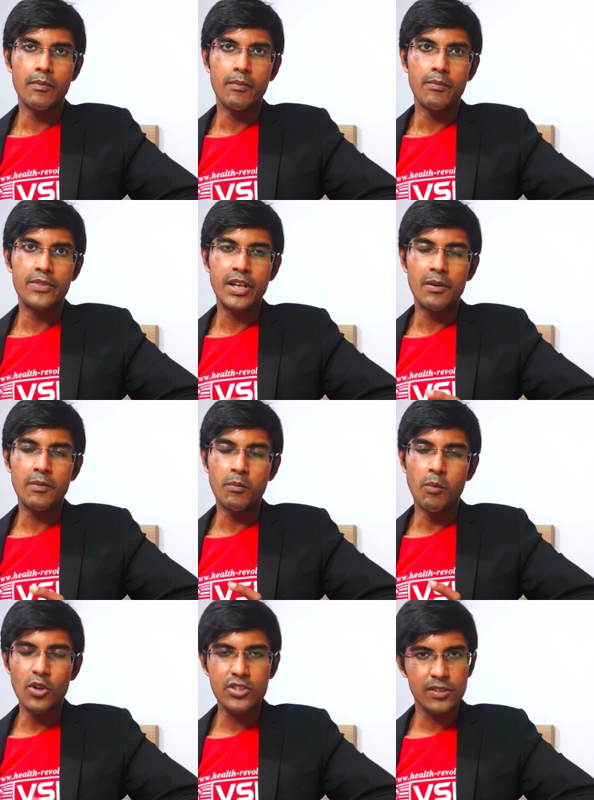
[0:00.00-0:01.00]
There,
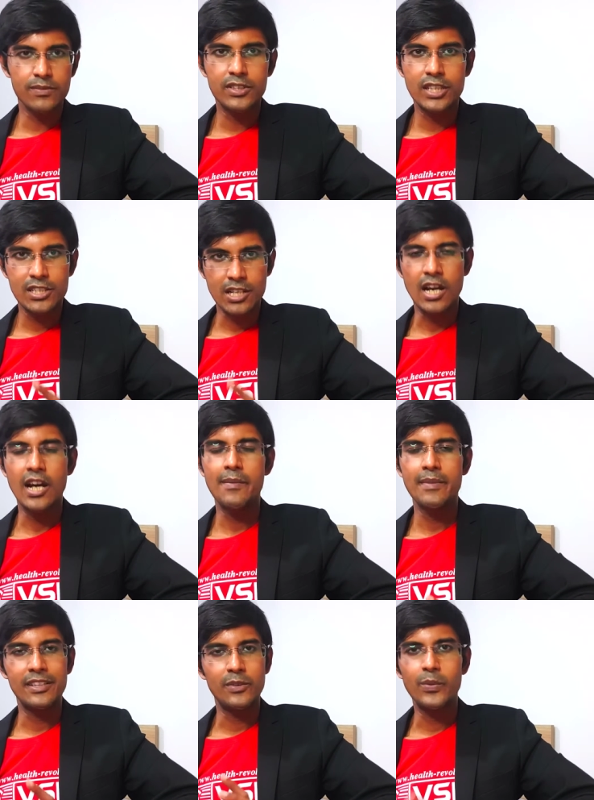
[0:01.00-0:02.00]
most of the time
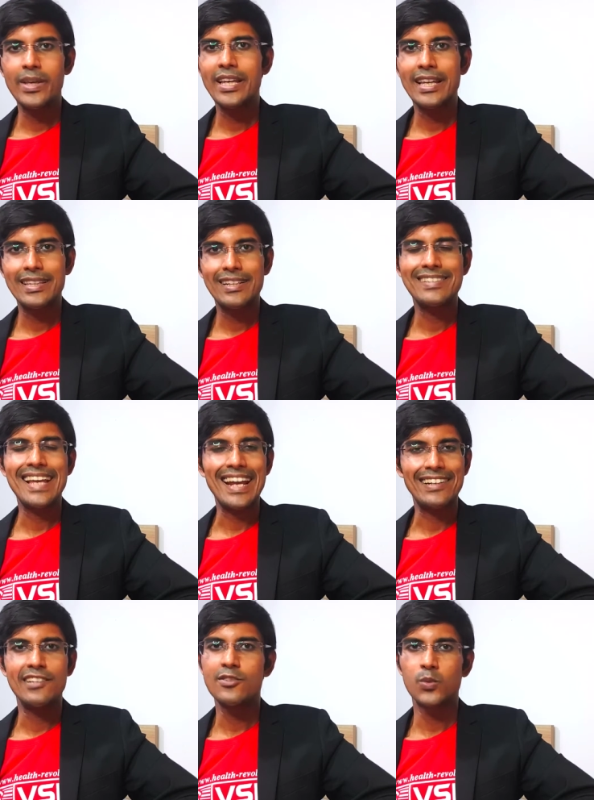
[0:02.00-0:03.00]
in the weekend, there's
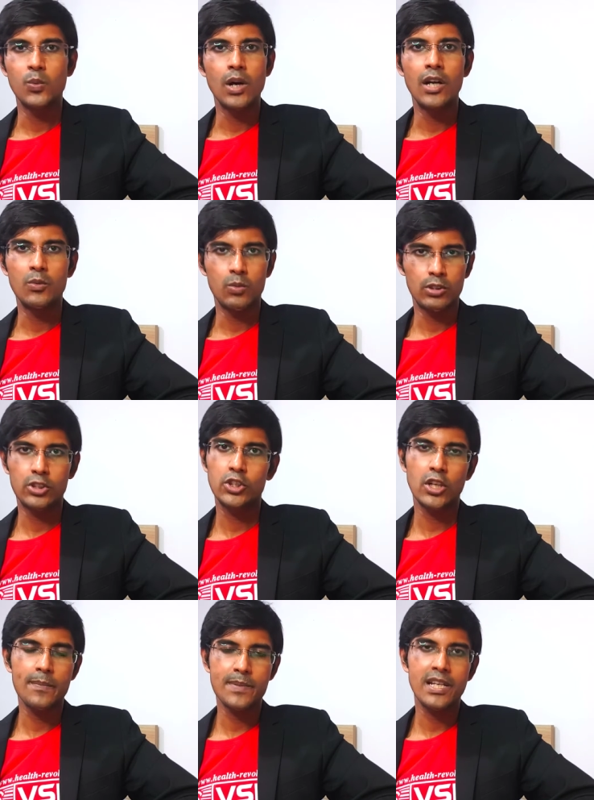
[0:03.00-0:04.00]
at least one
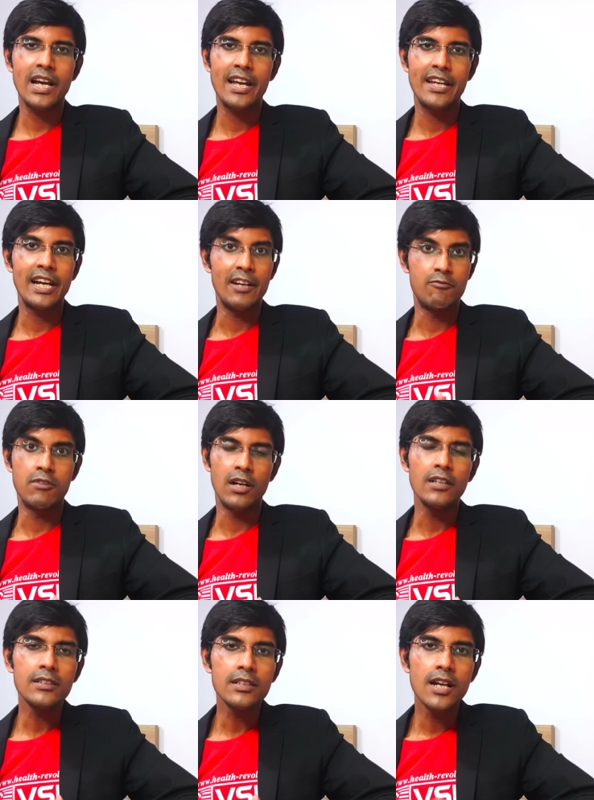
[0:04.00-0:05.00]
workshops I
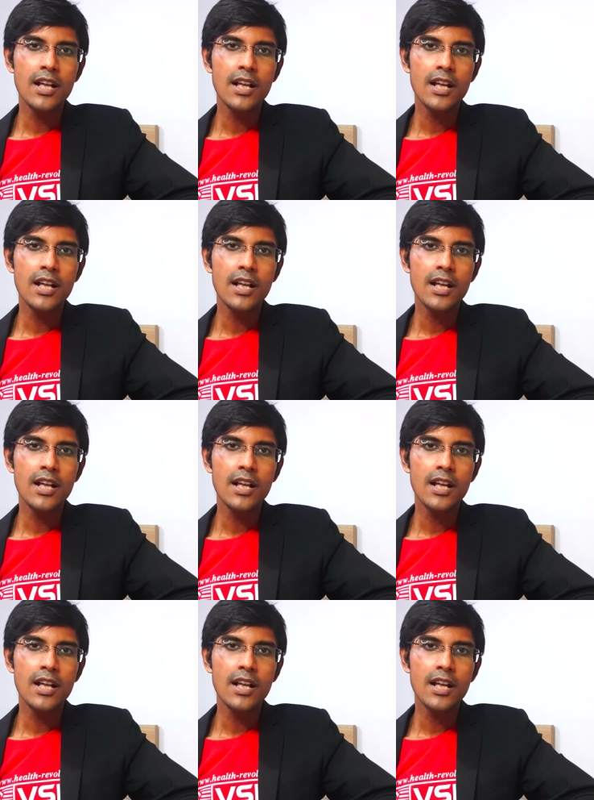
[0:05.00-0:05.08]
run.